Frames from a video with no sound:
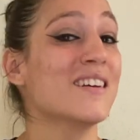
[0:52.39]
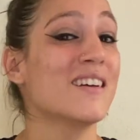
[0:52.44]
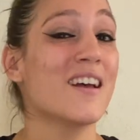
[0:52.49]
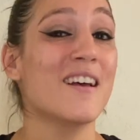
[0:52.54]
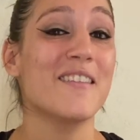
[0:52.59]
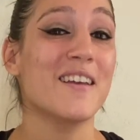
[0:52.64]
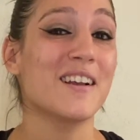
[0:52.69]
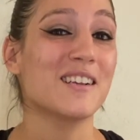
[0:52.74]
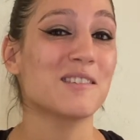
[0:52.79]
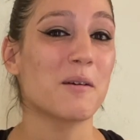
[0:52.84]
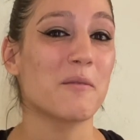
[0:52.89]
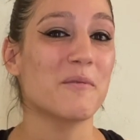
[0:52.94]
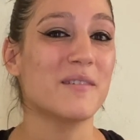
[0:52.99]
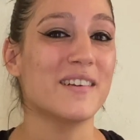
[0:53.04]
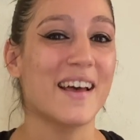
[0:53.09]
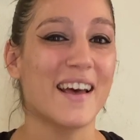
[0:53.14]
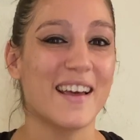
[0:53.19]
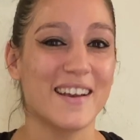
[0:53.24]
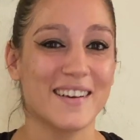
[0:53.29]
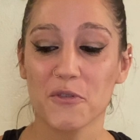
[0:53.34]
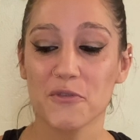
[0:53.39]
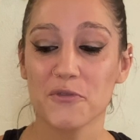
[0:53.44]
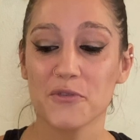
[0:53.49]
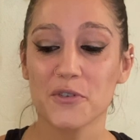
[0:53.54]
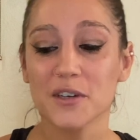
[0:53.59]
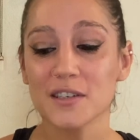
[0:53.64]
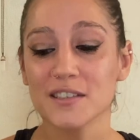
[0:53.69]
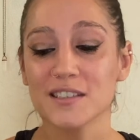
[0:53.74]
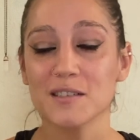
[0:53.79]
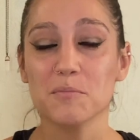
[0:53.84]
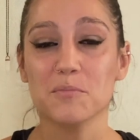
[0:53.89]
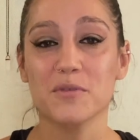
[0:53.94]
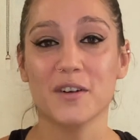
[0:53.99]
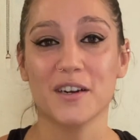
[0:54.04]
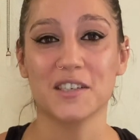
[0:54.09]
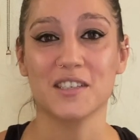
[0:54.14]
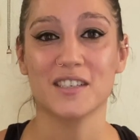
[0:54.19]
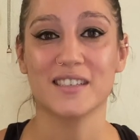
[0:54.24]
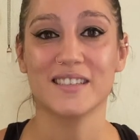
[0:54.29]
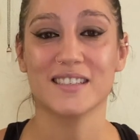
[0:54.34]
thanks, Mom and Dad. First
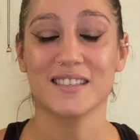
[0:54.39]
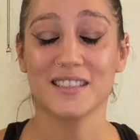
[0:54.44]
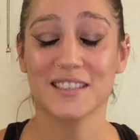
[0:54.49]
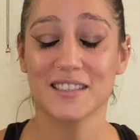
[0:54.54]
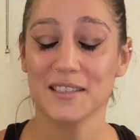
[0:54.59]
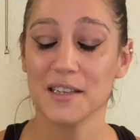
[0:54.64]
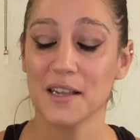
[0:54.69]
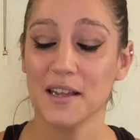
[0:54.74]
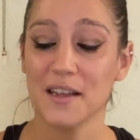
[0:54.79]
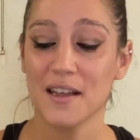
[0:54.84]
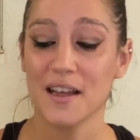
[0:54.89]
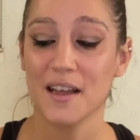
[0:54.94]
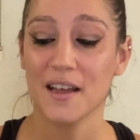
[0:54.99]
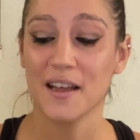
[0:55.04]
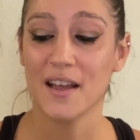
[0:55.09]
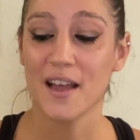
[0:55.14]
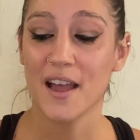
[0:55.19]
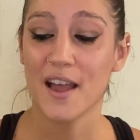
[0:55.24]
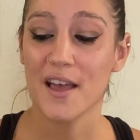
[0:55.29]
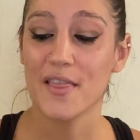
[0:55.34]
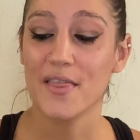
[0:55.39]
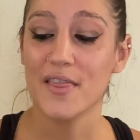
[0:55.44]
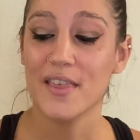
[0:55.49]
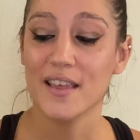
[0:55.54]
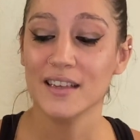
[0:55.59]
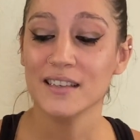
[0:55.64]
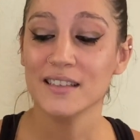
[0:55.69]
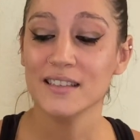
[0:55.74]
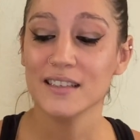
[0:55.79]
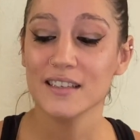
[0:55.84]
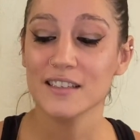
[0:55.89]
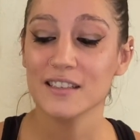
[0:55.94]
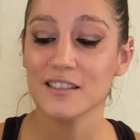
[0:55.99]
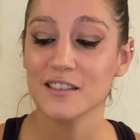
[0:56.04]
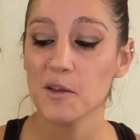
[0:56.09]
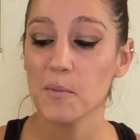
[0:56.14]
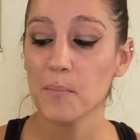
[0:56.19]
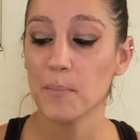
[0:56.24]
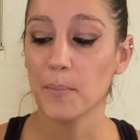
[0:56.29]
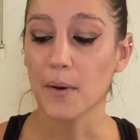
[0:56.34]
impressions. This is
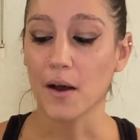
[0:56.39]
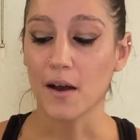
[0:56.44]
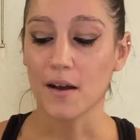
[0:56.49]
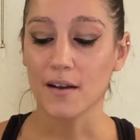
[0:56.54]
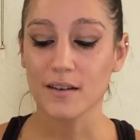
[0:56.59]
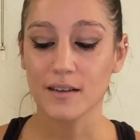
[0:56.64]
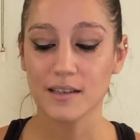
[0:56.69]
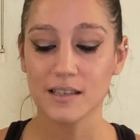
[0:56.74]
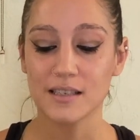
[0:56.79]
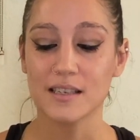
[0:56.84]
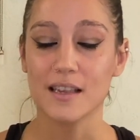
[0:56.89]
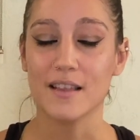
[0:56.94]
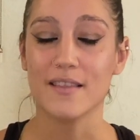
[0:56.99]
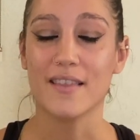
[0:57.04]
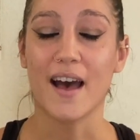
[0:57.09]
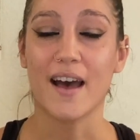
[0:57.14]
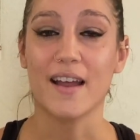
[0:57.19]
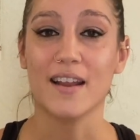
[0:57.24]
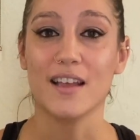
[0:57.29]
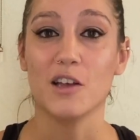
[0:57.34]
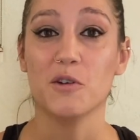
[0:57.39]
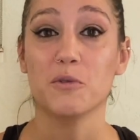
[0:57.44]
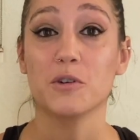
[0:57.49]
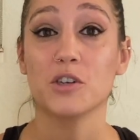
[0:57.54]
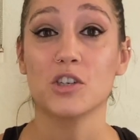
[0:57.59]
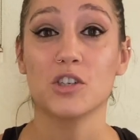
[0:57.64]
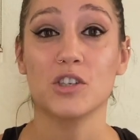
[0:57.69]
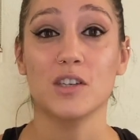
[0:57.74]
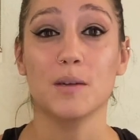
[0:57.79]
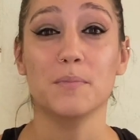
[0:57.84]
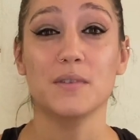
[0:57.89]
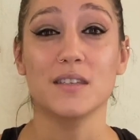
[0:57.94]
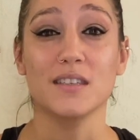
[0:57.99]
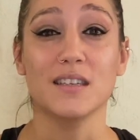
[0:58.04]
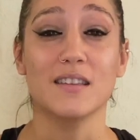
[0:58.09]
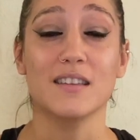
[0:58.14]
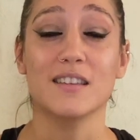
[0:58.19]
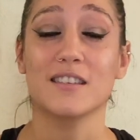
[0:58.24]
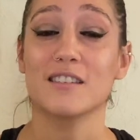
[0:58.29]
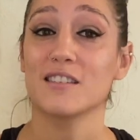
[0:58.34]
the box that it was shipped
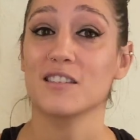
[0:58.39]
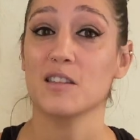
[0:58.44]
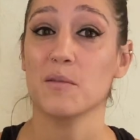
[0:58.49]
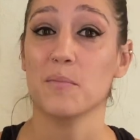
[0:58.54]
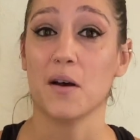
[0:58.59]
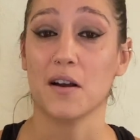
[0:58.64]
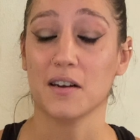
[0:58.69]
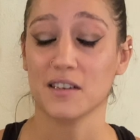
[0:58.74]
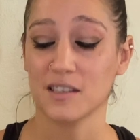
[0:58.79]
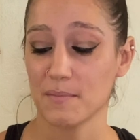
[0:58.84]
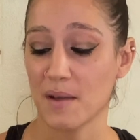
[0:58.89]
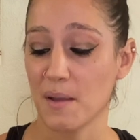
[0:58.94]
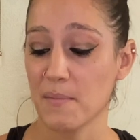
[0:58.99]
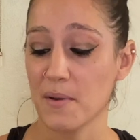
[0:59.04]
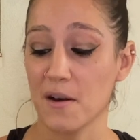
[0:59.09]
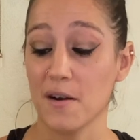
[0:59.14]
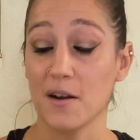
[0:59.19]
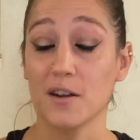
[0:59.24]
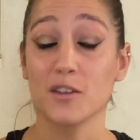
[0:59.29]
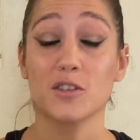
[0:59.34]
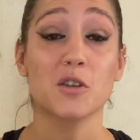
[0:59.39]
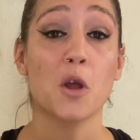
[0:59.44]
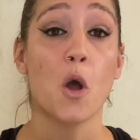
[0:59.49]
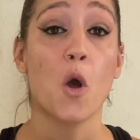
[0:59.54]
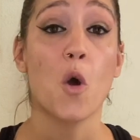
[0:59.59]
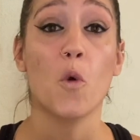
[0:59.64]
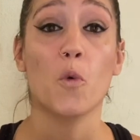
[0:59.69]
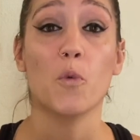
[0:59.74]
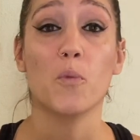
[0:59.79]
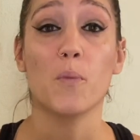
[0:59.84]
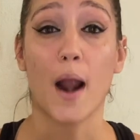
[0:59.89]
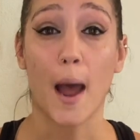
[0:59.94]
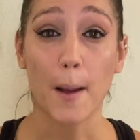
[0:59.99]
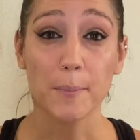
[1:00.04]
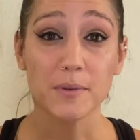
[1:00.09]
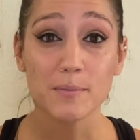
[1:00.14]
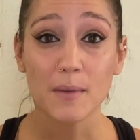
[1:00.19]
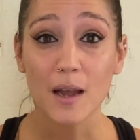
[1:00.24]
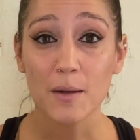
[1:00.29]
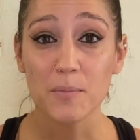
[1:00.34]
in. This is the box that my parents
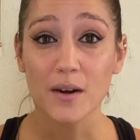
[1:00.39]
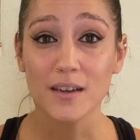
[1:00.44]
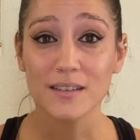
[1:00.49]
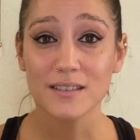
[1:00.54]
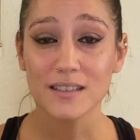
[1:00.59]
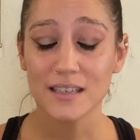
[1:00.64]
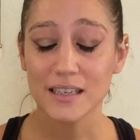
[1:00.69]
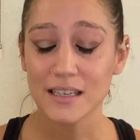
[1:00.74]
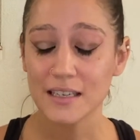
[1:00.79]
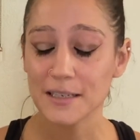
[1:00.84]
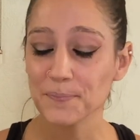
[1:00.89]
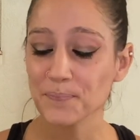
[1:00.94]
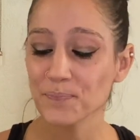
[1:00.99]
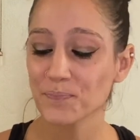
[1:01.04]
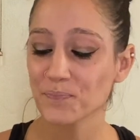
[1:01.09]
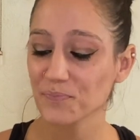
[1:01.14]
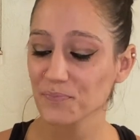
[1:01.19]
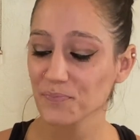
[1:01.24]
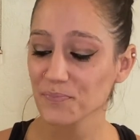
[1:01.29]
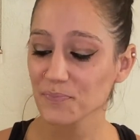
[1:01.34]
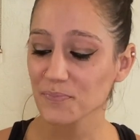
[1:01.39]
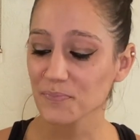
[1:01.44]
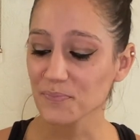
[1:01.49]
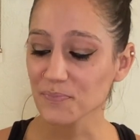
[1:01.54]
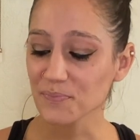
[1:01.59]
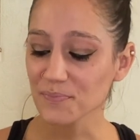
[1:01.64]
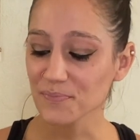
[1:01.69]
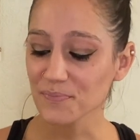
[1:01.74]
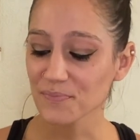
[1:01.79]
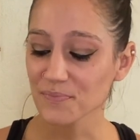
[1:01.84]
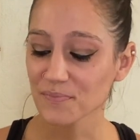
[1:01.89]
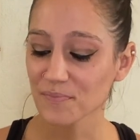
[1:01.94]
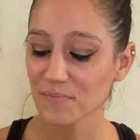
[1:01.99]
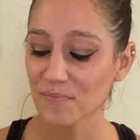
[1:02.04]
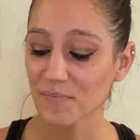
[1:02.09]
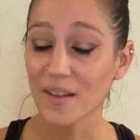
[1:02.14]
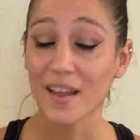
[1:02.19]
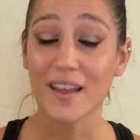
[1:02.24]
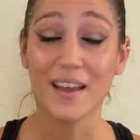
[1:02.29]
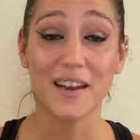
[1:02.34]
wrapped my present in.
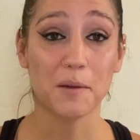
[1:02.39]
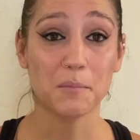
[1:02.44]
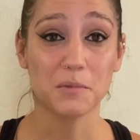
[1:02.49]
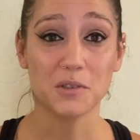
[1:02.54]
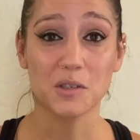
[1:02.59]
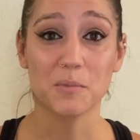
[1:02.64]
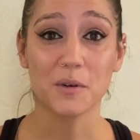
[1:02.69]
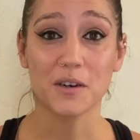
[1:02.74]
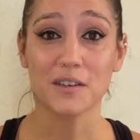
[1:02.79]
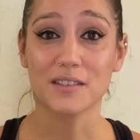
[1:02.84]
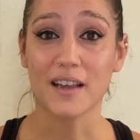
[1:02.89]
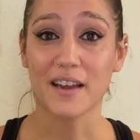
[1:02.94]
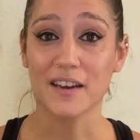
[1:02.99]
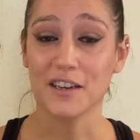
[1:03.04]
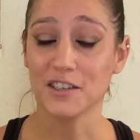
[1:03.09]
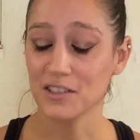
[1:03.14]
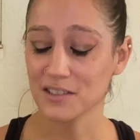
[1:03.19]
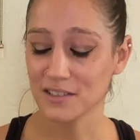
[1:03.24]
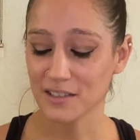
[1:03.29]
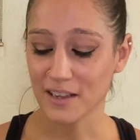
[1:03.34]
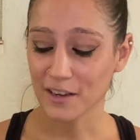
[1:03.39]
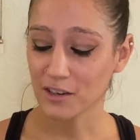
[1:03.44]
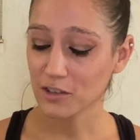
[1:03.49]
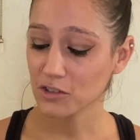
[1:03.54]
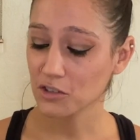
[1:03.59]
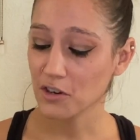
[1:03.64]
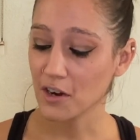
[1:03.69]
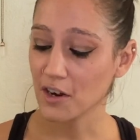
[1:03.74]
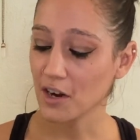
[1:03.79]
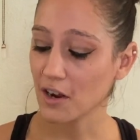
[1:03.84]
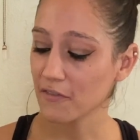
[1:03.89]
And I'm super excited, just like straight off